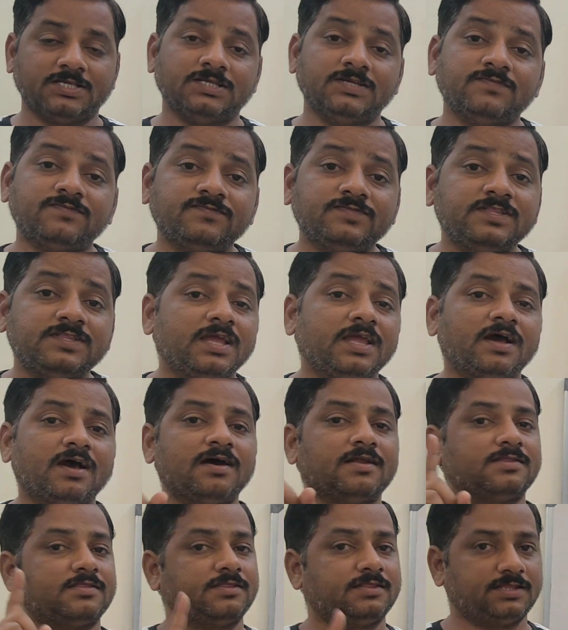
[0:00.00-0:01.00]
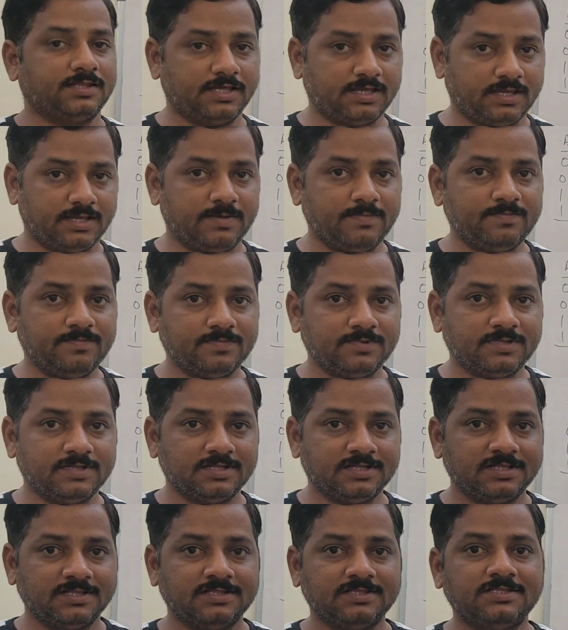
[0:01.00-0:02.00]
If they are same,
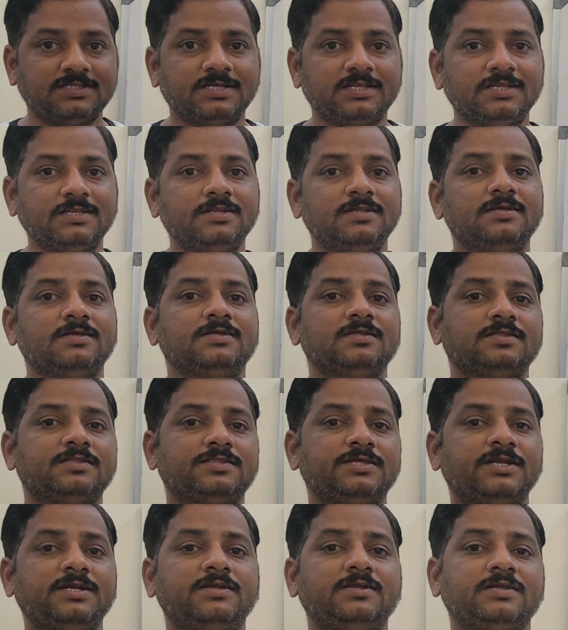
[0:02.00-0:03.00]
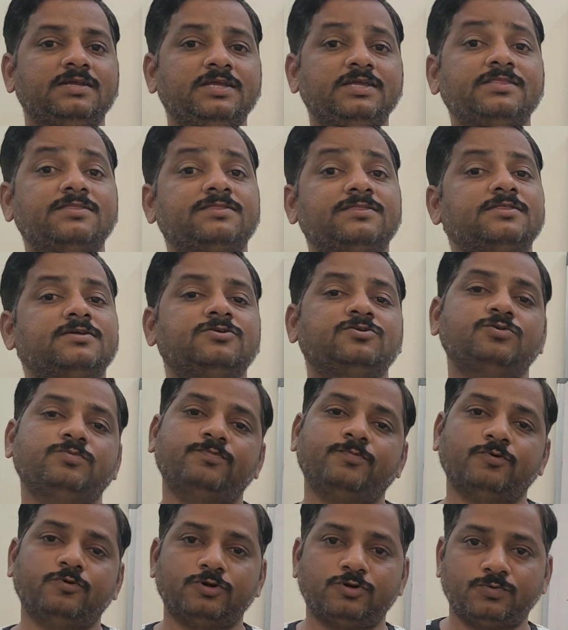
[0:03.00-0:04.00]
then send yes to
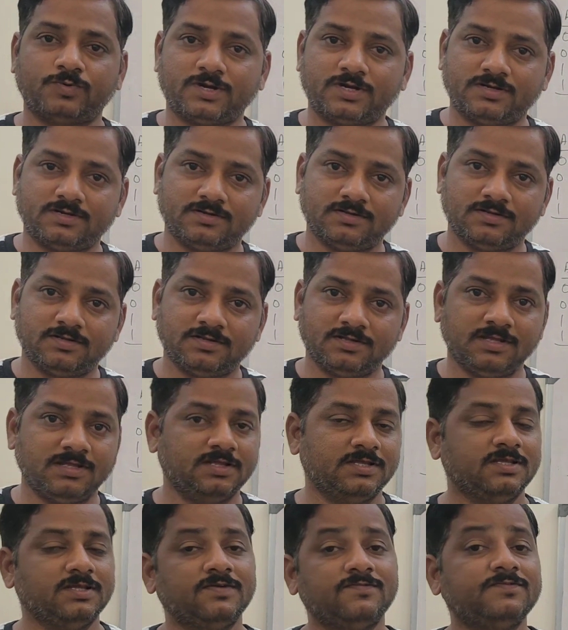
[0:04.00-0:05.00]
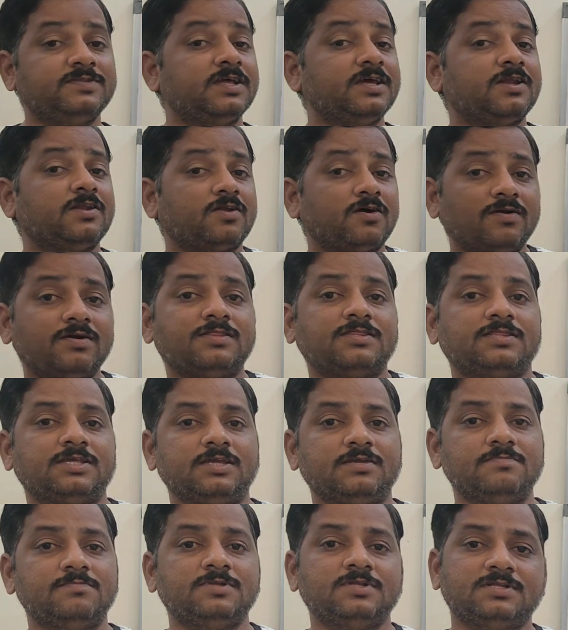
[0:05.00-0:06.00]
port 1. If they are not
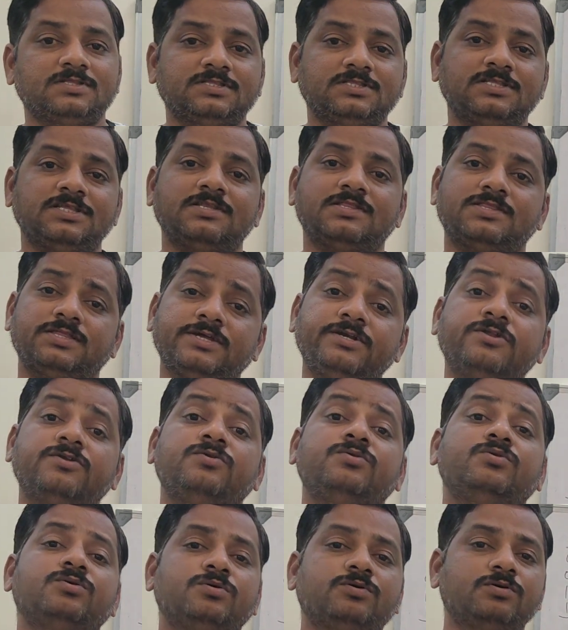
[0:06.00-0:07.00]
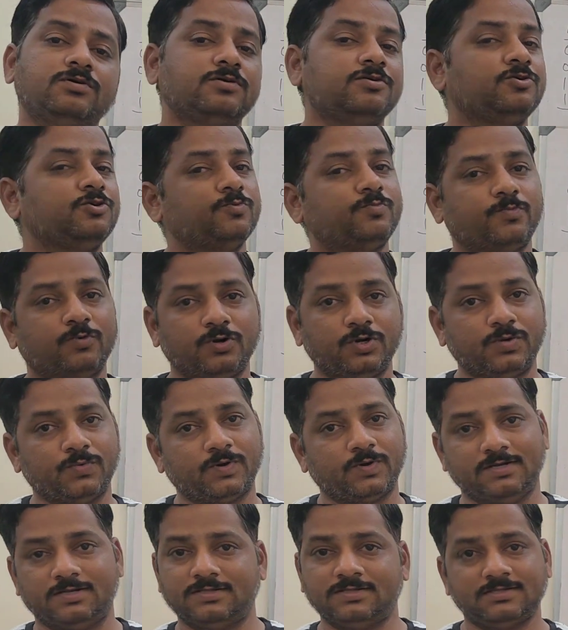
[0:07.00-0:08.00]
same, then send no to port
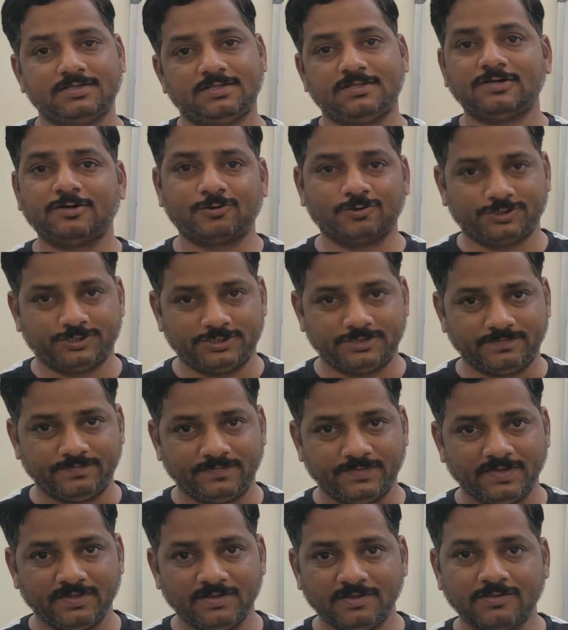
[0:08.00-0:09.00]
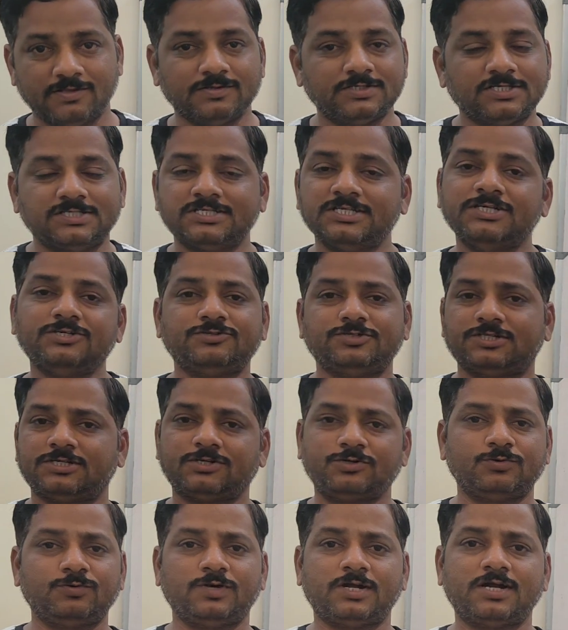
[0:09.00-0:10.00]
1. This is the question. So you just need to
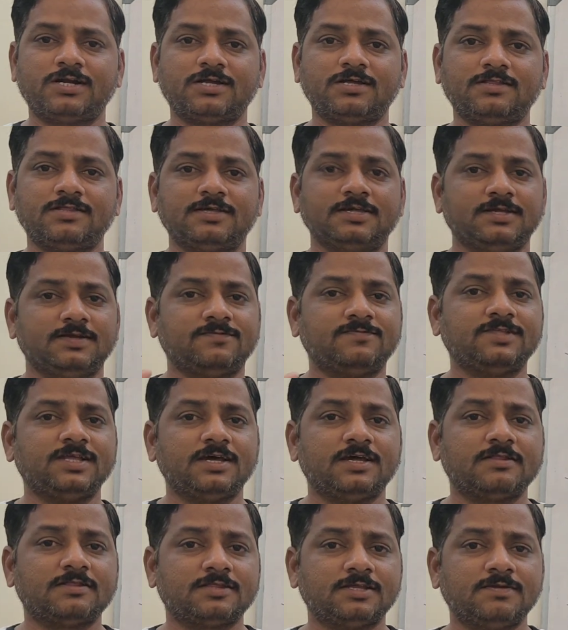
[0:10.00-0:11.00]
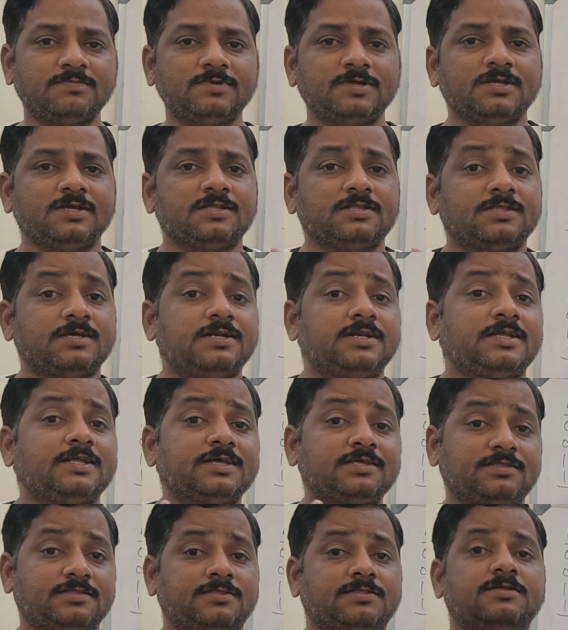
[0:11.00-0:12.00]
check two data. If they are same, send
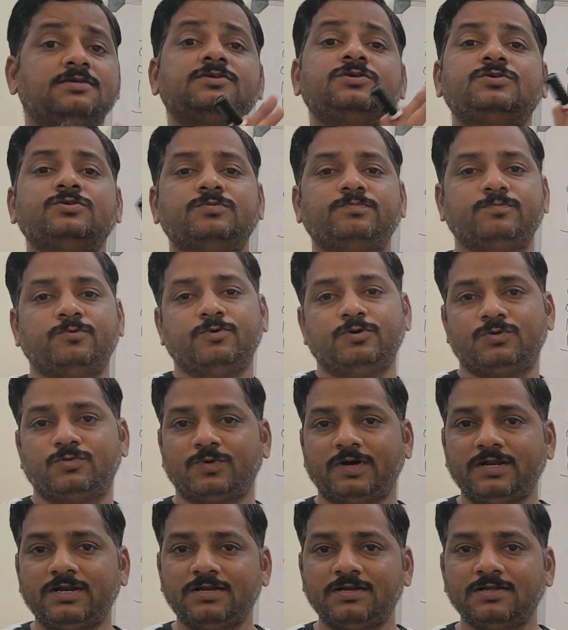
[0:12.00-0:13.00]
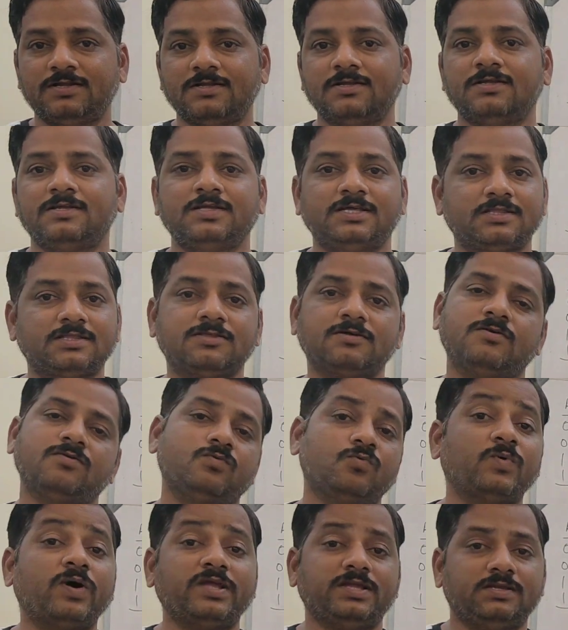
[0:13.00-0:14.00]
yes to port 1. Yes
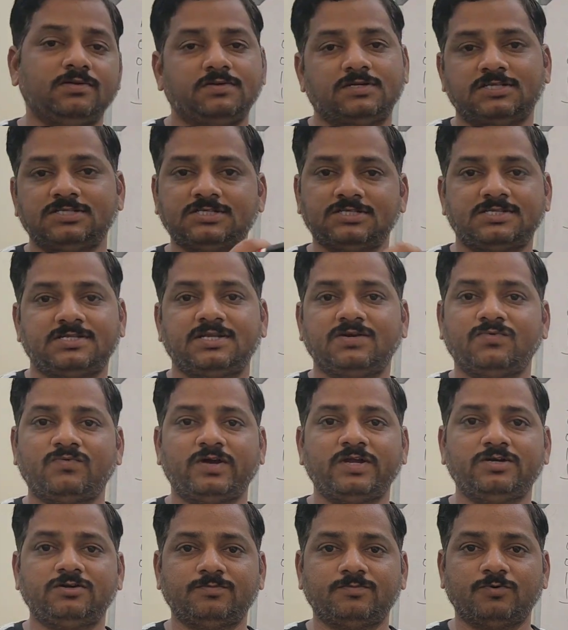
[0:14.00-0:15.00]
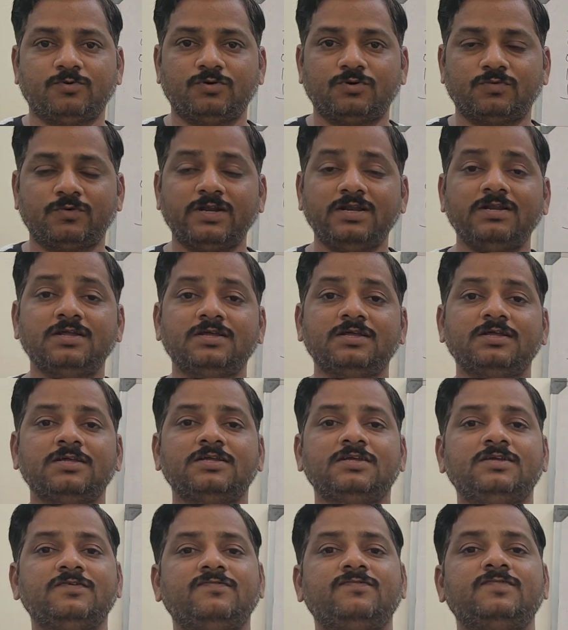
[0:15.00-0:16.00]
or Y. You can just send Y to port 1.
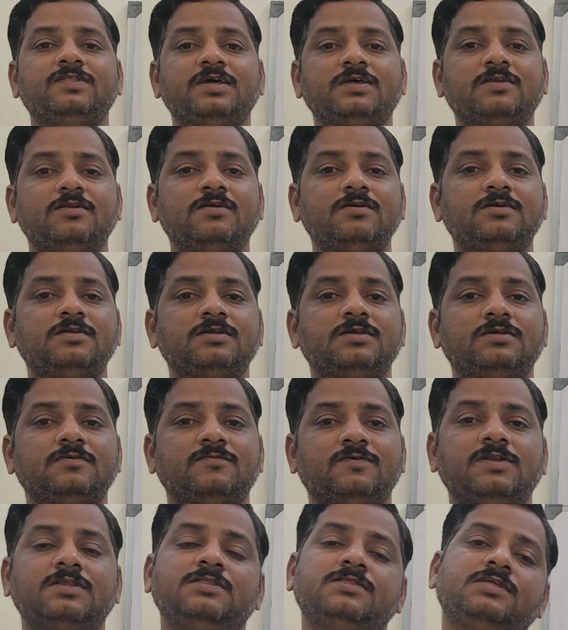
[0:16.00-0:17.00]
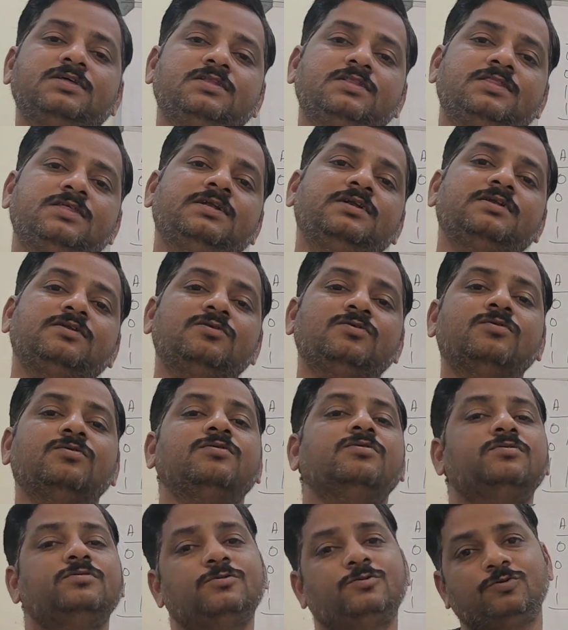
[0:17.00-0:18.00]
If they are not equal, then send
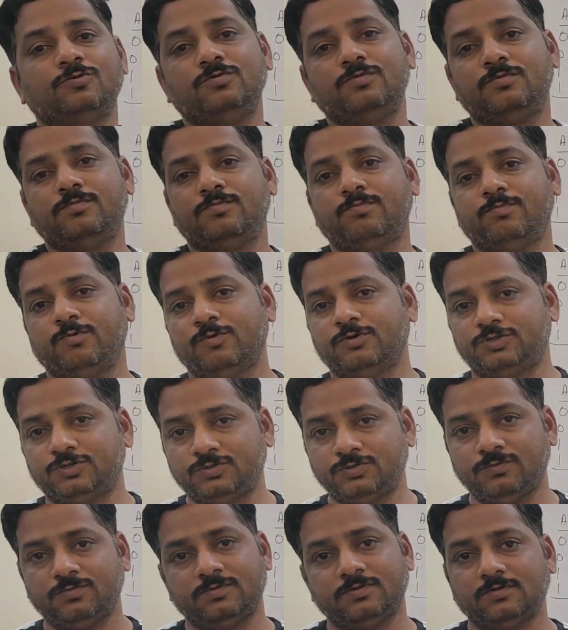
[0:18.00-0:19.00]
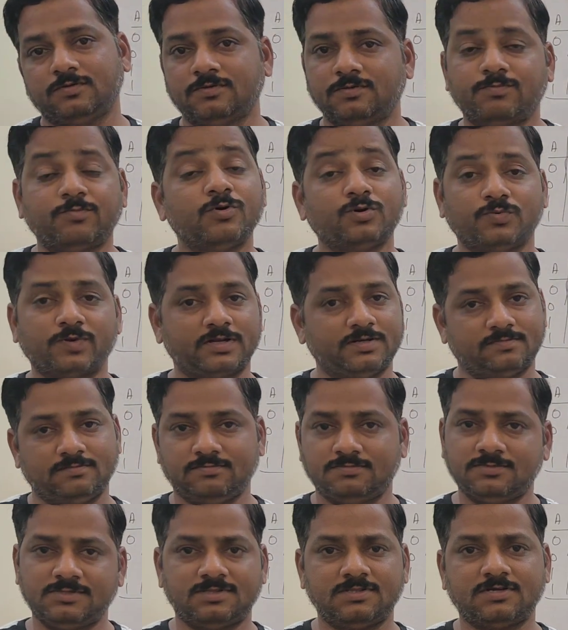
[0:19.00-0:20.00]
no to port 1.
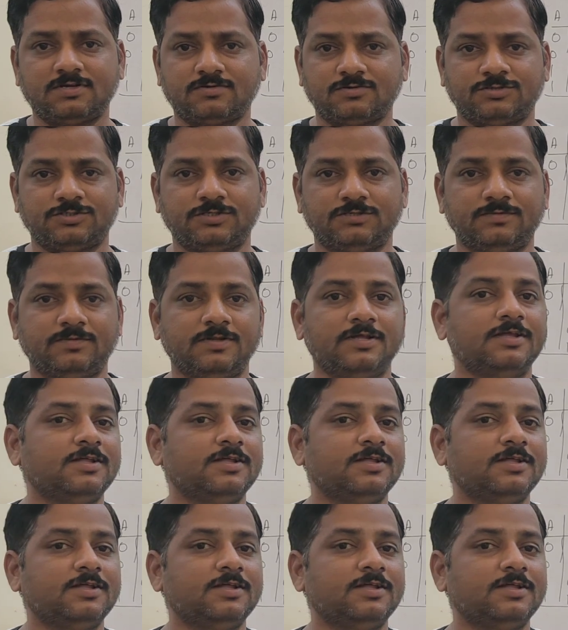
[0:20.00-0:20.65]
This is the question.